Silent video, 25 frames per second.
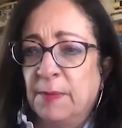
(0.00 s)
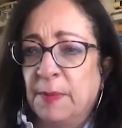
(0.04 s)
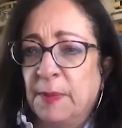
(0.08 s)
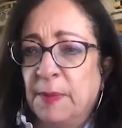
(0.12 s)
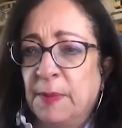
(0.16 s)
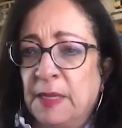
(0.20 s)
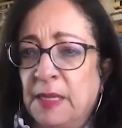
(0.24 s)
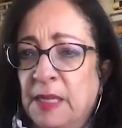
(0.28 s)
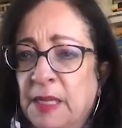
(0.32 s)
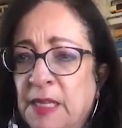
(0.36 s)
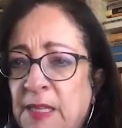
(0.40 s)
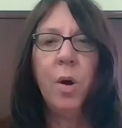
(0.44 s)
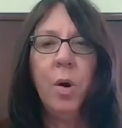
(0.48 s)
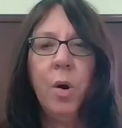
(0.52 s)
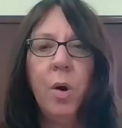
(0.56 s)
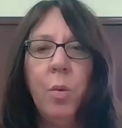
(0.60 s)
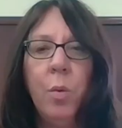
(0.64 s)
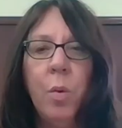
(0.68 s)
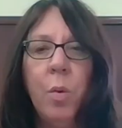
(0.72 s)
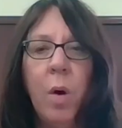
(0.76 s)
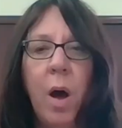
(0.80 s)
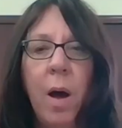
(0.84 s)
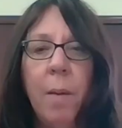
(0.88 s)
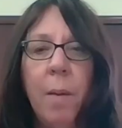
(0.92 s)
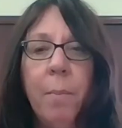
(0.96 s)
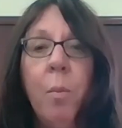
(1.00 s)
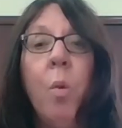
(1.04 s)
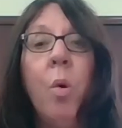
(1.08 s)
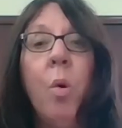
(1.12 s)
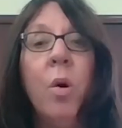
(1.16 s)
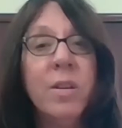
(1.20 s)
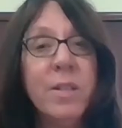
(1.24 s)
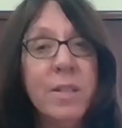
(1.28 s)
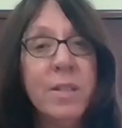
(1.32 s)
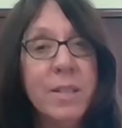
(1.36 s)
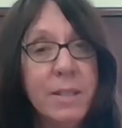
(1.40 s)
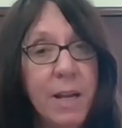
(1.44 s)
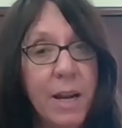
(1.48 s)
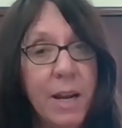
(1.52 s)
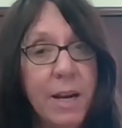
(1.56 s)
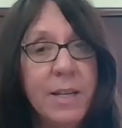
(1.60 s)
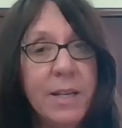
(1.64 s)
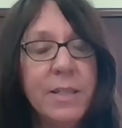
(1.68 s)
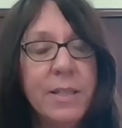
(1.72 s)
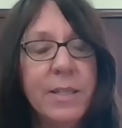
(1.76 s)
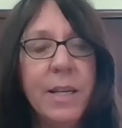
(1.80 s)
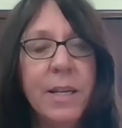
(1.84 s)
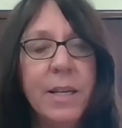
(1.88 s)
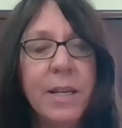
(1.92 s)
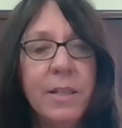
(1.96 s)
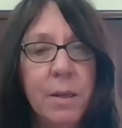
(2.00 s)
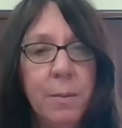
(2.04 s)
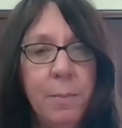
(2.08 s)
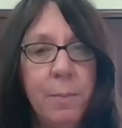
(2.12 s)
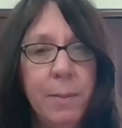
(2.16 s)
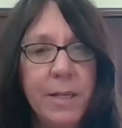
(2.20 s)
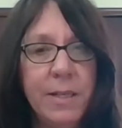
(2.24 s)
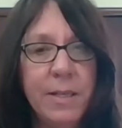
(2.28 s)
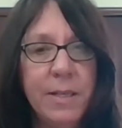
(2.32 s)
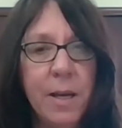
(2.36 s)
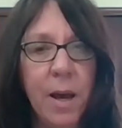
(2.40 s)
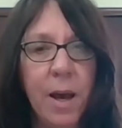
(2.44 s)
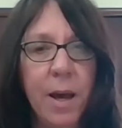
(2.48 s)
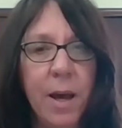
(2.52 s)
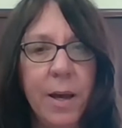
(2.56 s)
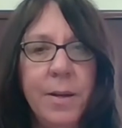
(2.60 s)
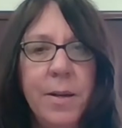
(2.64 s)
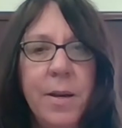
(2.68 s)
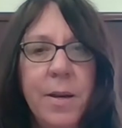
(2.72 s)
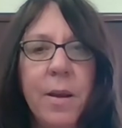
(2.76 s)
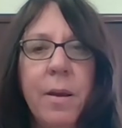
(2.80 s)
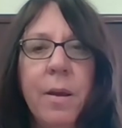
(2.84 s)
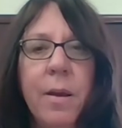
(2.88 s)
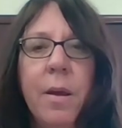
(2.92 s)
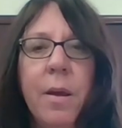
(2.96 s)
So more studies need to be done,